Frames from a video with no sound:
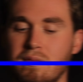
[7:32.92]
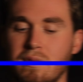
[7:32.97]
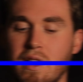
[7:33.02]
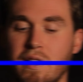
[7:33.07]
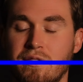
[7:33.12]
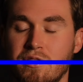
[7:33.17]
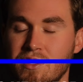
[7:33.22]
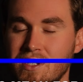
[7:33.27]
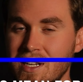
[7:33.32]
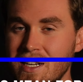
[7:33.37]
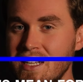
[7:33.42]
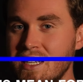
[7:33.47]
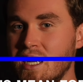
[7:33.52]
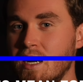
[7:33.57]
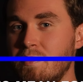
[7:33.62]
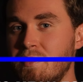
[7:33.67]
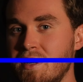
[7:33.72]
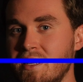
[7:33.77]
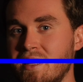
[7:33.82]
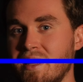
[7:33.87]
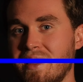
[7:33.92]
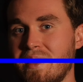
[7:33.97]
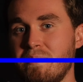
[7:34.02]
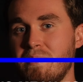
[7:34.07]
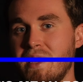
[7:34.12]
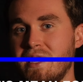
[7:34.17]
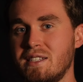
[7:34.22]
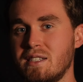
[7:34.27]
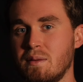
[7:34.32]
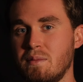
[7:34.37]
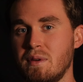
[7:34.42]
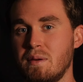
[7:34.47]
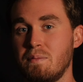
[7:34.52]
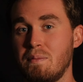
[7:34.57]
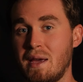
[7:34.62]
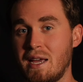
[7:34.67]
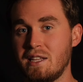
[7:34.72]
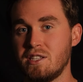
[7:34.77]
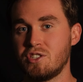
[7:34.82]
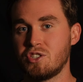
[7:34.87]
if there's any company that can make something
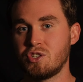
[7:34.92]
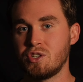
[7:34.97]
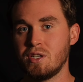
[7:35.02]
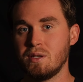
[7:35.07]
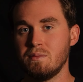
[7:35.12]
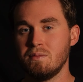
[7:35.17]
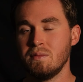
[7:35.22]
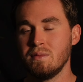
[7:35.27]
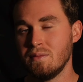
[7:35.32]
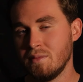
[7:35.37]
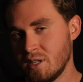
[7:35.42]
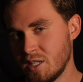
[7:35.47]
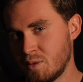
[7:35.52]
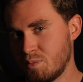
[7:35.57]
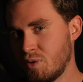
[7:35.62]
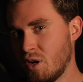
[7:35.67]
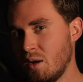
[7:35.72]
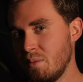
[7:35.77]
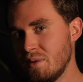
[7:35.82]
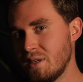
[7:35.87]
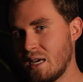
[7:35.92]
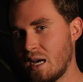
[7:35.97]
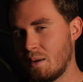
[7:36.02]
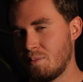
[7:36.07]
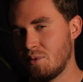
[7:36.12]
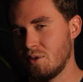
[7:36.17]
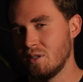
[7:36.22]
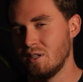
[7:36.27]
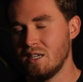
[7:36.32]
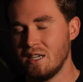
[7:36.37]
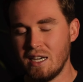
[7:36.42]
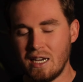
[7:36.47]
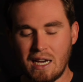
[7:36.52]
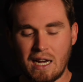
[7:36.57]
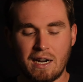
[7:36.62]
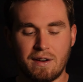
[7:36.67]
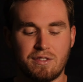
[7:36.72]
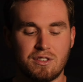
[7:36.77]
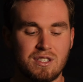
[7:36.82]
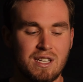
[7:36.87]
mainstream, it's probably Apple.
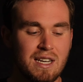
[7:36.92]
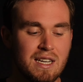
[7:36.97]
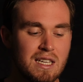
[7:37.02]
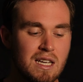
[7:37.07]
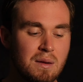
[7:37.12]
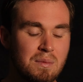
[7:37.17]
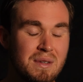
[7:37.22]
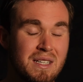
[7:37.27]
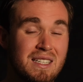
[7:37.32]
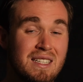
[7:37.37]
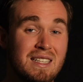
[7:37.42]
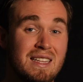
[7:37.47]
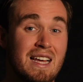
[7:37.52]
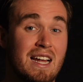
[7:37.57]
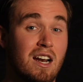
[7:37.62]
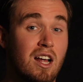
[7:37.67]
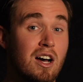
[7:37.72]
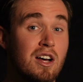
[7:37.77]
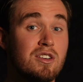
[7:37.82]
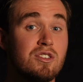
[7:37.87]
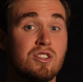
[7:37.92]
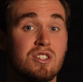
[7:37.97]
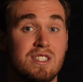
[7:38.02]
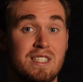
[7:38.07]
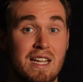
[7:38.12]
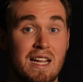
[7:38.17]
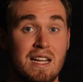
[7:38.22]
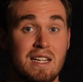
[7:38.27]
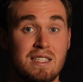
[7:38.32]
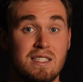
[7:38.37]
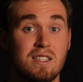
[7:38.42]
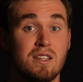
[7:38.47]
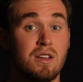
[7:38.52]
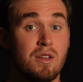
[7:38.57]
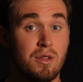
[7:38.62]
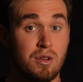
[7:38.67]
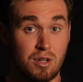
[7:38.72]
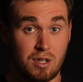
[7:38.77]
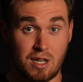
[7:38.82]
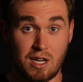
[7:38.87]
And if there's any company that understands
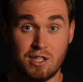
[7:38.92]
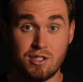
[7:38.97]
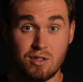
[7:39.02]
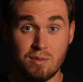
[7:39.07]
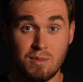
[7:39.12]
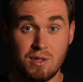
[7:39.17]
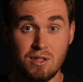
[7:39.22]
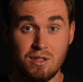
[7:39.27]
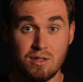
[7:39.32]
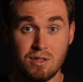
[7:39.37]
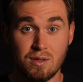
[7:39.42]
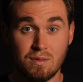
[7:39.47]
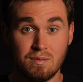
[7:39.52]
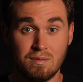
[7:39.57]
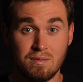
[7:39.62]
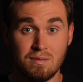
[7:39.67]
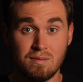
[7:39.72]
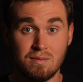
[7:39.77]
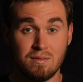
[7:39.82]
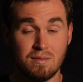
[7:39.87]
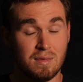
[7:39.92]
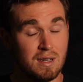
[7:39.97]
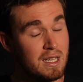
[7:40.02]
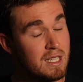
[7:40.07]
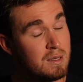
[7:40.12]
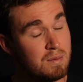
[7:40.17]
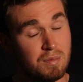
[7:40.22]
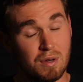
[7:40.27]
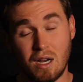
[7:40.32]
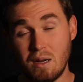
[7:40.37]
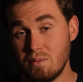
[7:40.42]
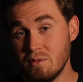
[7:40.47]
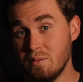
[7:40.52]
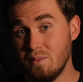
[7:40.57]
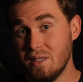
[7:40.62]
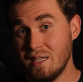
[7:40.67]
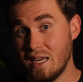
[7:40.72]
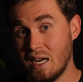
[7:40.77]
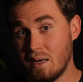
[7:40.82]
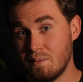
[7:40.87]
their customers, it's
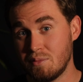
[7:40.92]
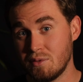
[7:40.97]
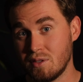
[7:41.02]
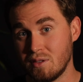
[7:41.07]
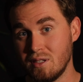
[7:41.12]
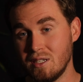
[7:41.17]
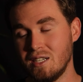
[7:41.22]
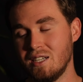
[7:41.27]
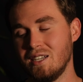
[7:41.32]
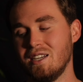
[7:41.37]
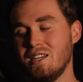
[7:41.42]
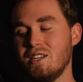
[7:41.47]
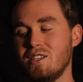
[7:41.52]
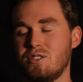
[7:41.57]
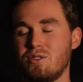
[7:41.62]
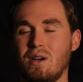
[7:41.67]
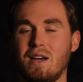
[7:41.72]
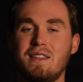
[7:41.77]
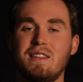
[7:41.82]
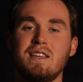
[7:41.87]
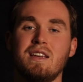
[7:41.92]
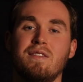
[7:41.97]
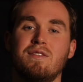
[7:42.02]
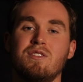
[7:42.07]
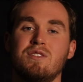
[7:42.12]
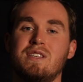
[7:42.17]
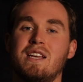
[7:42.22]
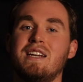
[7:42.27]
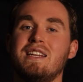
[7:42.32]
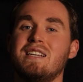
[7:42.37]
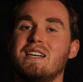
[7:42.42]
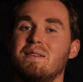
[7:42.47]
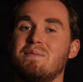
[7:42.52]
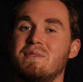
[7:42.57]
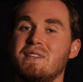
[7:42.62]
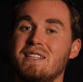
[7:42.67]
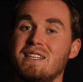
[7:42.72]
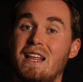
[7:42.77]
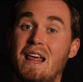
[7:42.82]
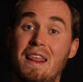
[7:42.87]
probably Apple. So I think if there's any
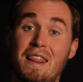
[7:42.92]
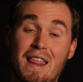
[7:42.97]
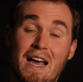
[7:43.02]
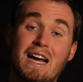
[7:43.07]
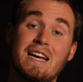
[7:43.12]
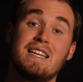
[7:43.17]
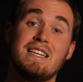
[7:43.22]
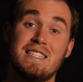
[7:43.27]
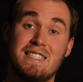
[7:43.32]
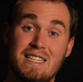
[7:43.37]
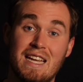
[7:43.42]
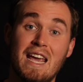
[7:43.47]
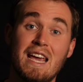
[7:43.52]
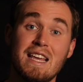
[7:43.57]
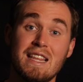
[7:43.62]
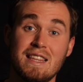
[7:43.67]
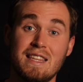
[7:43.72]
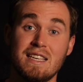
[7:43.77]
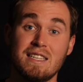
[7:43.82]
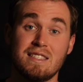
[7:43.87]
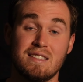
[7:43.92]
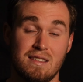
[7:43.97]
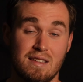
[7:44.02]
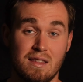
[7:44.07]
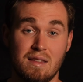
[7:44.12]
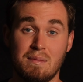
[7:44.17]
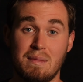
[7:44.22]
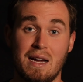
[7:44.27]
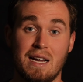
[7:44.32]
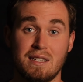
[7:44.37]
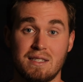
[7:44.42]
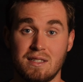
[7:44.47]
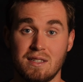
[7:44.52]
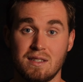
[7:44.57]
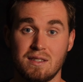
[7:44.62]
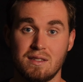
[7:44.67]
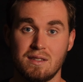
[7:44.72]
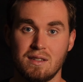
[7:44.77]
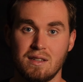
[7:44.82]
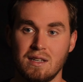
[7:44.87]
company that can take this to the
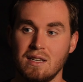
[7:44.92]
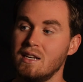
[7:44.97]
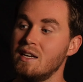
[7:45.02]
masses,